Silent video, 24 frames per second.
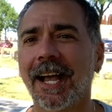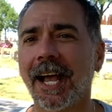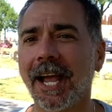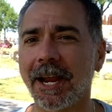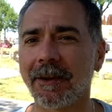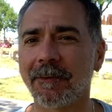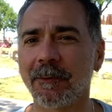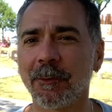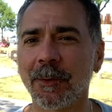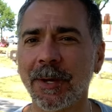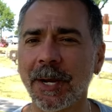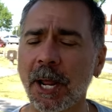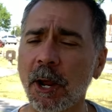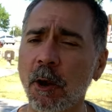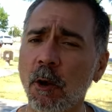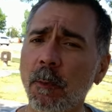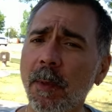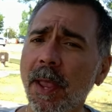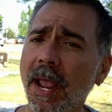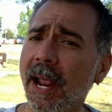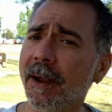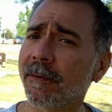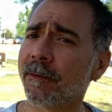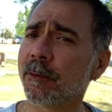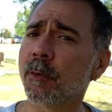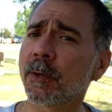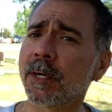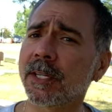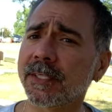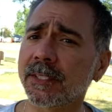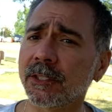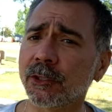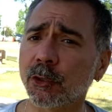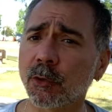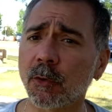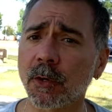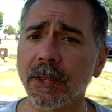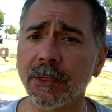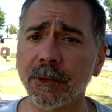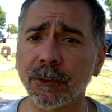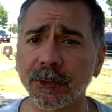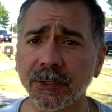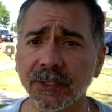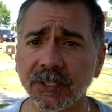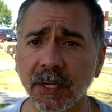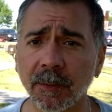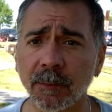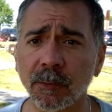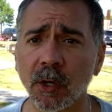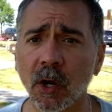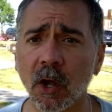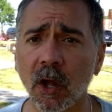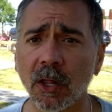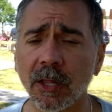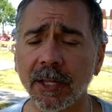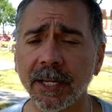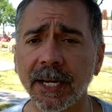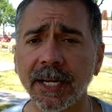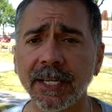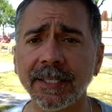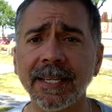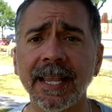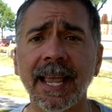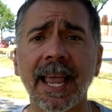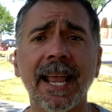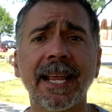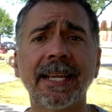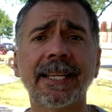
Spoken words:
Hi everyone, I hope everyone is enjoying their summer holidays